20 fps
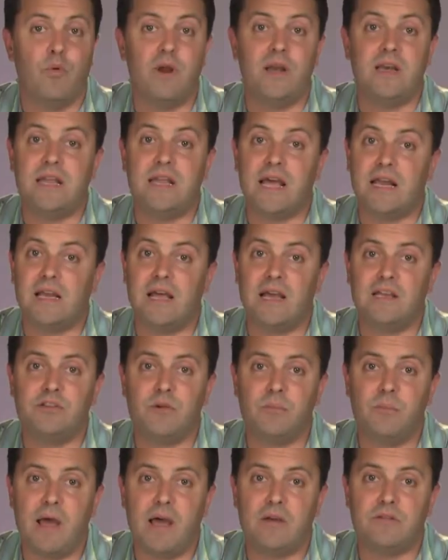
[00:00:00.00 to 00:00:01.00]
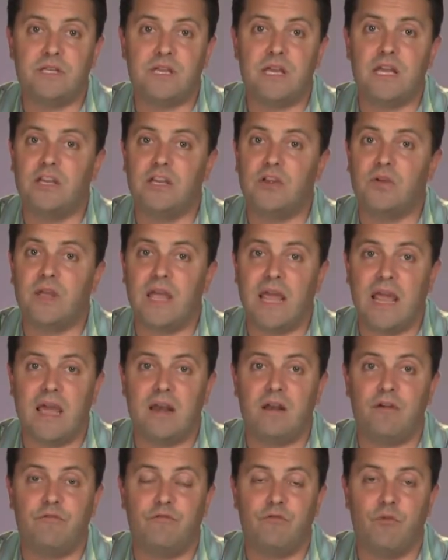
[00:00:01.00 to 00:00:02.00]
when deadlines are mounting and you
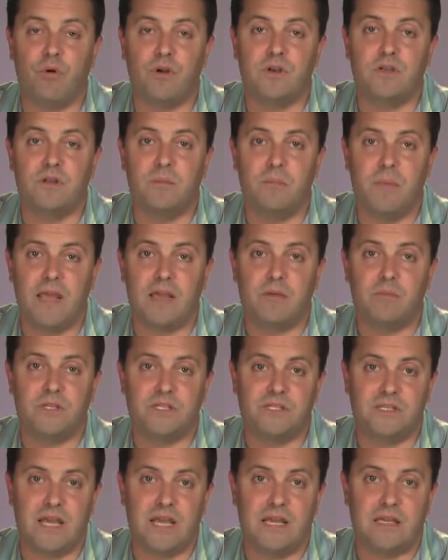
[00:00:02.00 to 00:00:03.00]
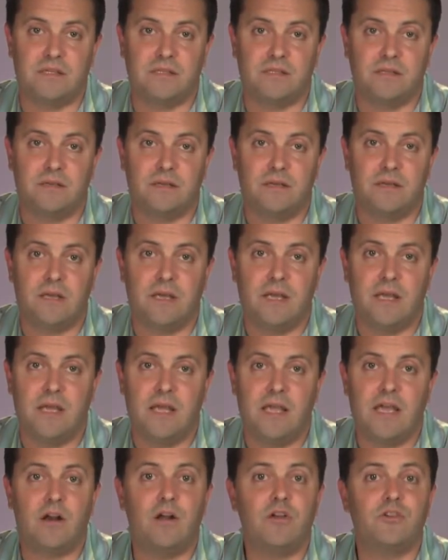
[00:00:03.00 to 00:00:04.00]
can't afford to make mistakes.
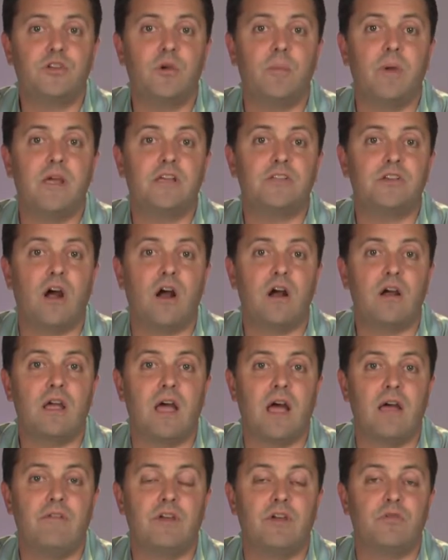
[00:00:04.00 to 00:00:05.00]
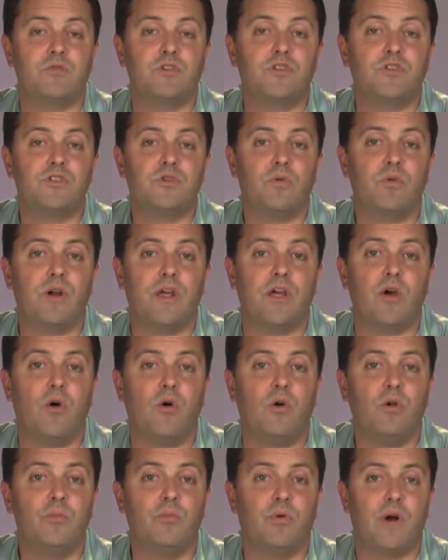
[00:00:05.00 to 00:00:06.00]
It also makes archiving and restoring
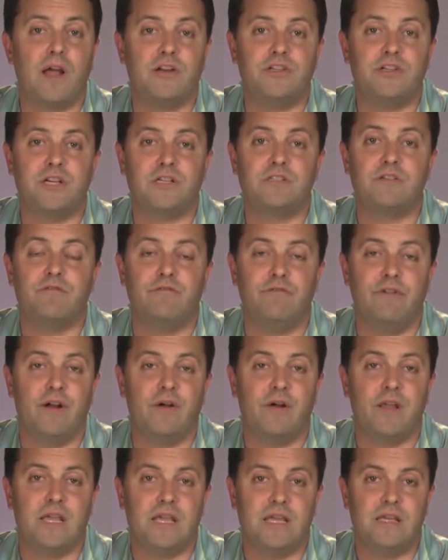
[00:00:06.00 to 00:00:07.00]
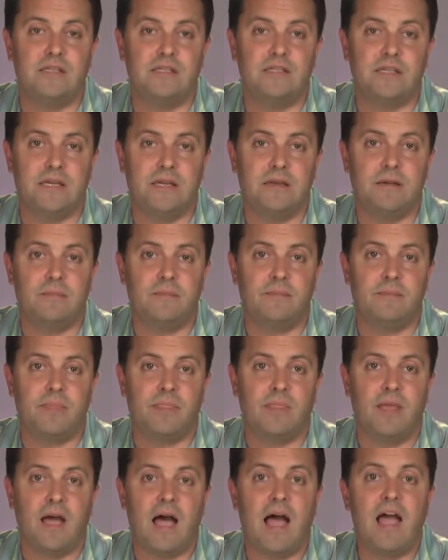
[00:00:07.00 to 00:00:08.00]
old projects very easy.
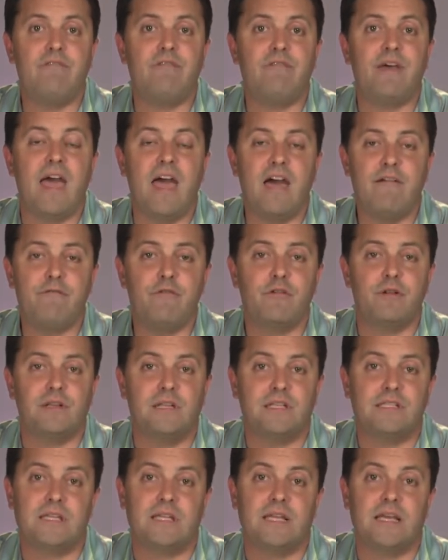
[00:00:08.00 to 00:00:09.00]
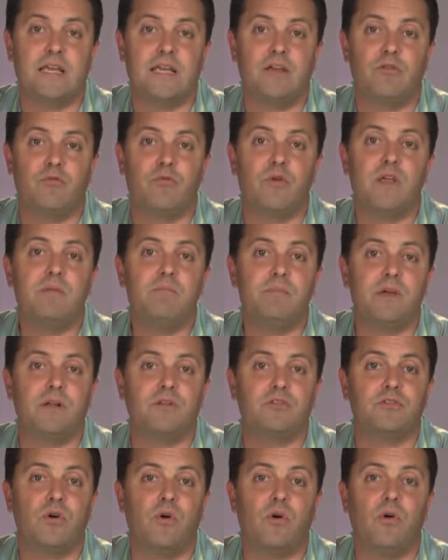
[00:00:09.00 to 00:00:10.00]
I've effortlessly
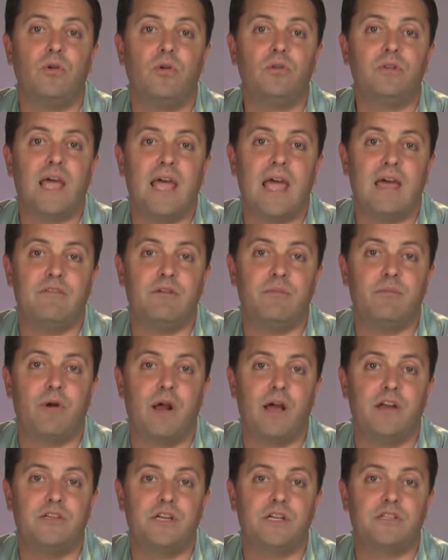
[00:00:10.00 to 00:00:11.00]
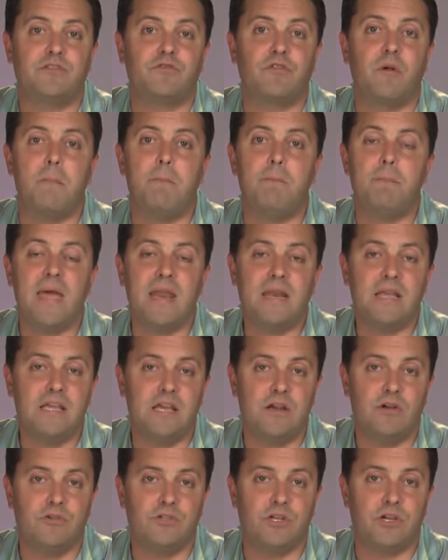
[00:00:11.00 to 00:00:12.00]
rebuilt old Avid projects from
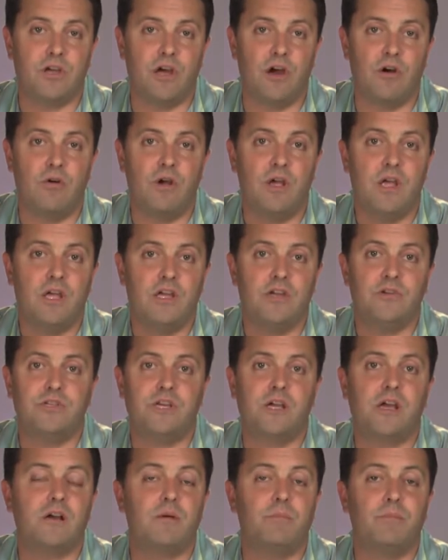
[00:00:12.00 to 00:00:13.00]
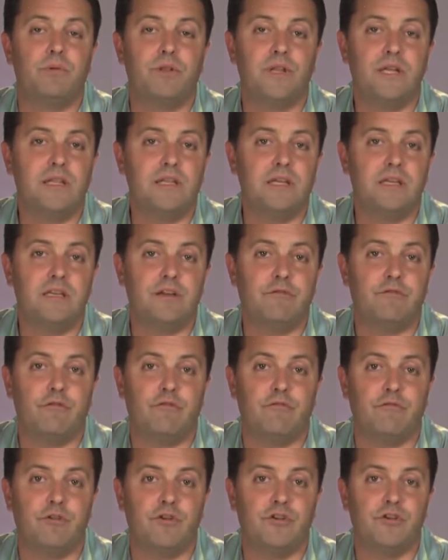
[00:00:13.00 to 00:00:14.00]
many years ago using a completely
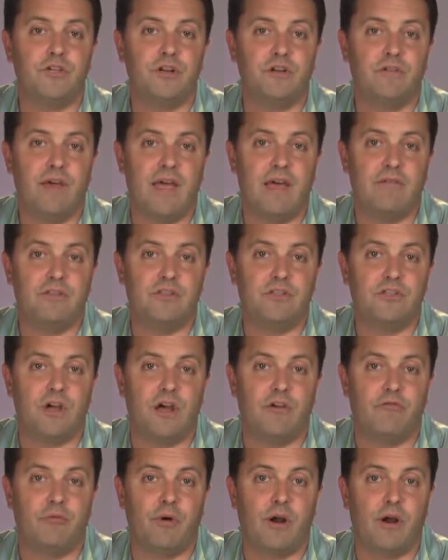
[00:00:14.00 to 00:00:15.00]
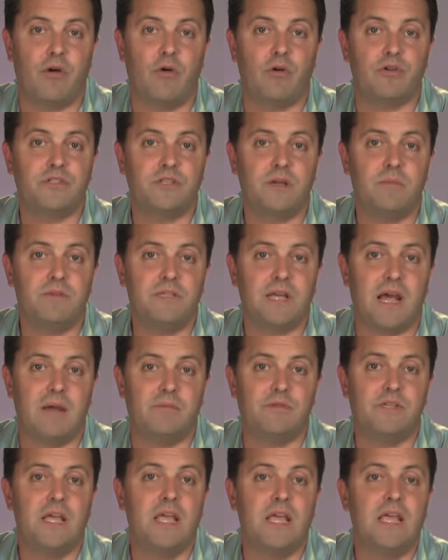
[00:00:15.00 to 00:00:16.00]
different version of Avid software or
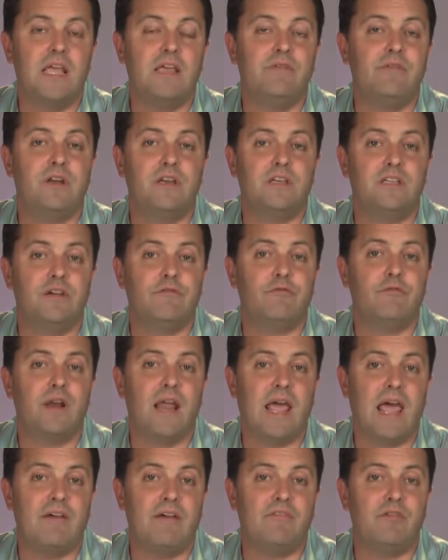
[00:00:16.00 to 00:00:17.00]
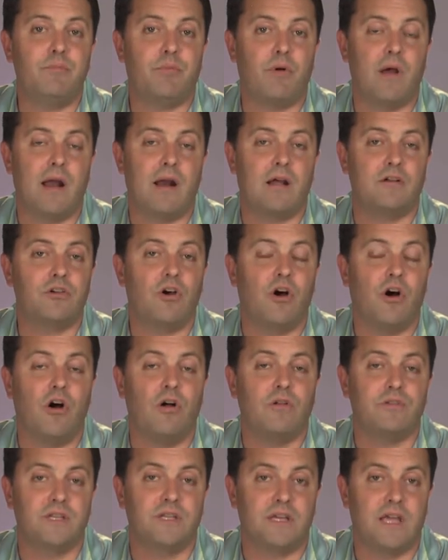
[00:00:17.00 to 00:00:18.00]
sometimes even a different Avid product
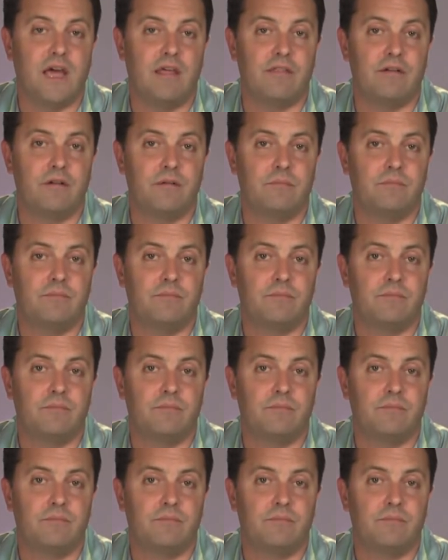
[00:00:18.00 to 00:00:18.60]
altogether.